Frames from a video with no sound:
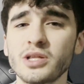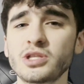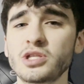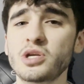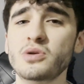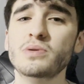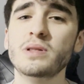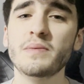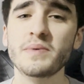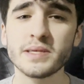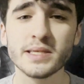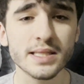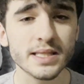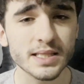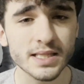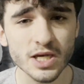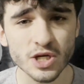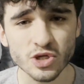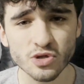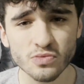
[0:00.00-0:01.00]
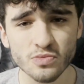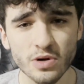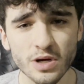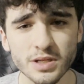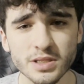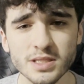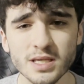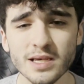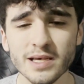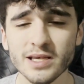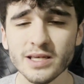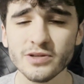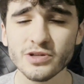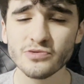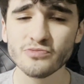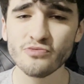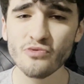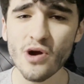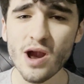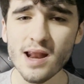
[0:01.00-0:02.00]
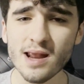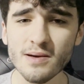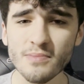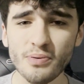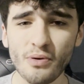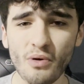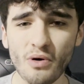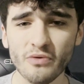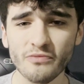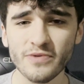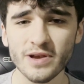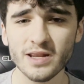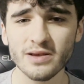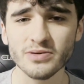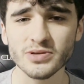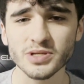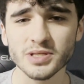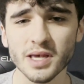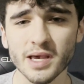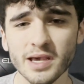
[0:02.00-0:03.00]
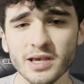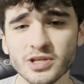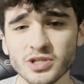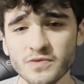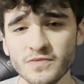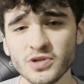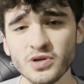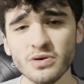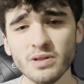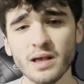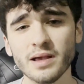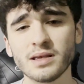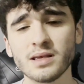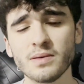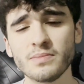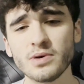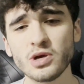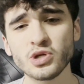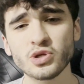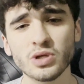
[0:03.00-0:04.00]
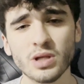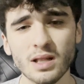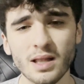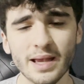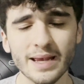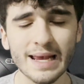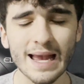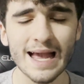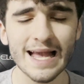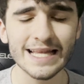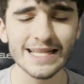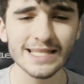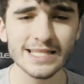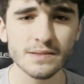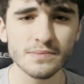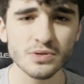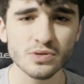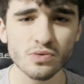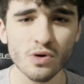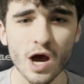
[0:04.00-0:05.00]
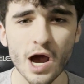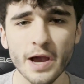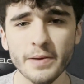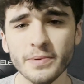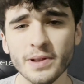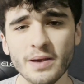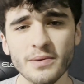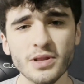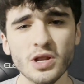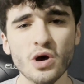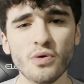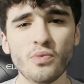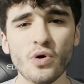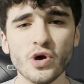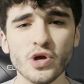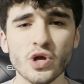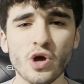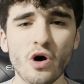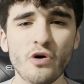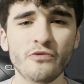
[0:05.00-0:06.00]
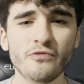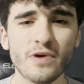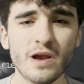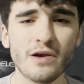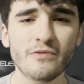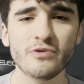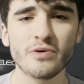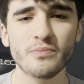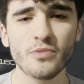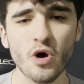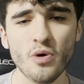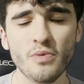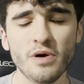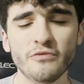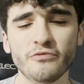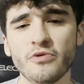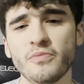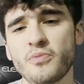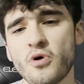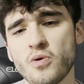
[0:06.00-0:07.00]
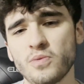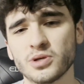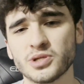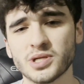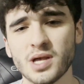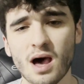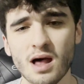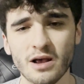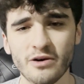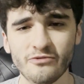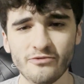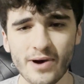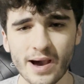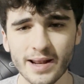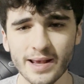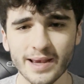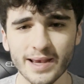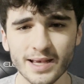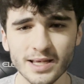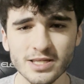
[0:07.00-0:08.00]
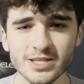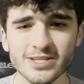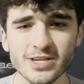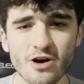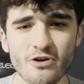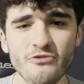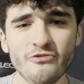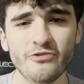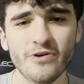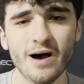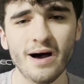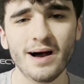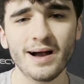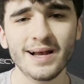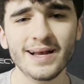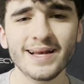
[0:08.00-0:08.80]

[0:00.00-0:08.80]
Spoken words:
new limited edition ones. It's a really important video today. So if you do like it, make sure to like and subscribe. Let me know what your favourite moment from Pokemon Scarlet and Violet is so far.